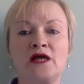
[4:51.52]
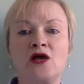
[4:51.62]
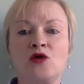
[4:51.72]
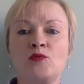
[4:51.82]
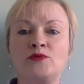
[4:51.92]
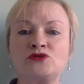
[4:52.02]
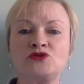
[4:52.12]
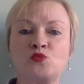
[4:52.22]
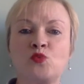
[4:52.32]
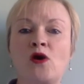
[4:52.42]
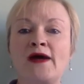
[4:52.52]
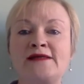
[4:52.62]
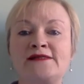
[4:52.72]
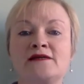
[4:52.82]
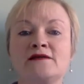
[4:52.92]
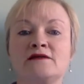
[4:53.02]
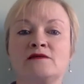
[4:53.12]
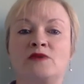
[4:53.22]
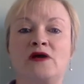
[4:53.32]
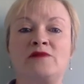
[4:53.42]
were pushed wider
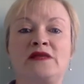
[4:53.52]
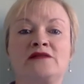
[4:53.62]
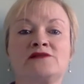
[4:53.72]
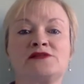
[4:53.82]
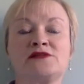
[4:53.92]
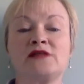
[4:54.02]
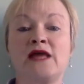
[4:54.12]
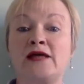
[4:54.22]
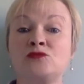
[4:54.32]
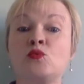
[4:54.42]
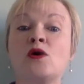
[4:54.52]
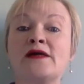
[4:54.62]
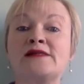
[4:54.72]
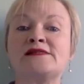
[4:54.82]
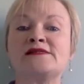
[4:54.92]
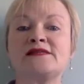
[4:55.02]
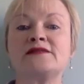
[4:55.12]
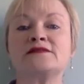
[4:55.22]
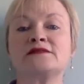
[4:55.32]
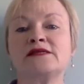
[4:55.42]
by Middleton and wider
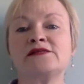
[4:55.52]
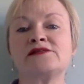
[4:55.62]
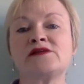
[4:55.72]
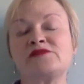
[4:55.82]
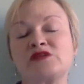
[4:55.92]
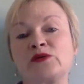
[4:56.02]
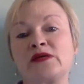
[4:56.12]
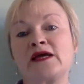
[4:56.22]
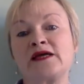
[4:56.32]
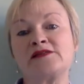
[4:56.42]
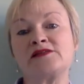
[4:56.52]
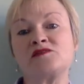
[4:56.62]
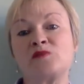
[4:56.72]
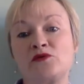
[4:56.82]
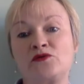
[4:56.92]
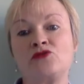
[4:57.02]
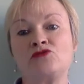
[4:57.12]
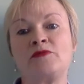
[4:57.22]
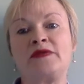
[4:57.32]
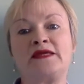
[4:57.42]
still in subsequent cases, both
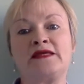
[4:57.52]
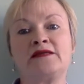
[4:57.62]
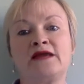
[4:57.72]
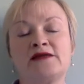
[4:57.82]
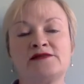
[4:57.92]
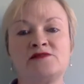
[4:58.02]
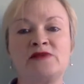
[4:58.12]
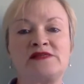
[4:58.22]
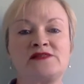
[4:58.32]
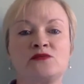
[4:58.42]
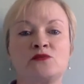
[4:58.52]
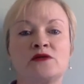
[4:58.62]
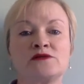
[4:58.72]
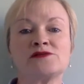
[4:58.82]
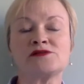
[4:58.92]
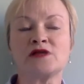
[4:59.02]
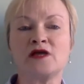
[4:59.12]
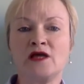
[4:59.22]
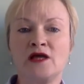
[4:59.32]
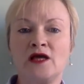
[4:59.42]
European and domestic ones,
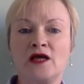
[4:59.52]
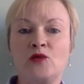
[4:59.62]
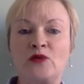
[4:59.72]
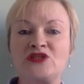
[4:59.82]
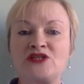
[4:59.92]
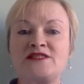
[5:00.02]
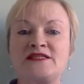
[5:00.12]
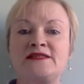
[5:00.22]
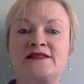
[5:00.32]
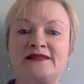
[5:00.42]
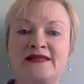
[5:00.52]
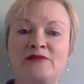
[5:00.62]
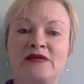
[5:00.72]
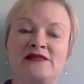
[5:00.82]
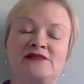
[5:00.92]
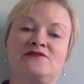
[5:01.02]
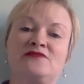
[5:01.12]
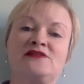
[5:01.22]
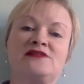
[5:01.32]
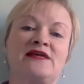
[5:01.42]
which considered the limits of
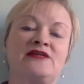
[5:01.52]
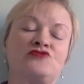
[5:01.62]
the state's